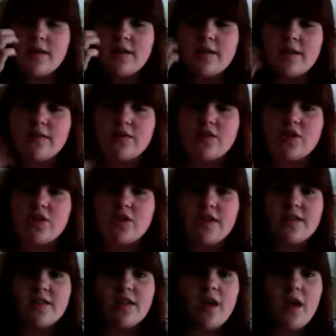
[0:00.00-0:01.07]
give a
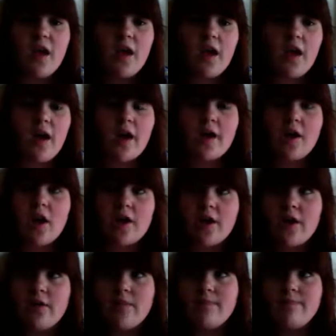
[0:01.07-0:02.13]
shit. I got
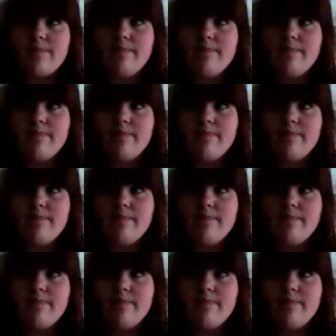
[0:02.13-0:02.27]
up.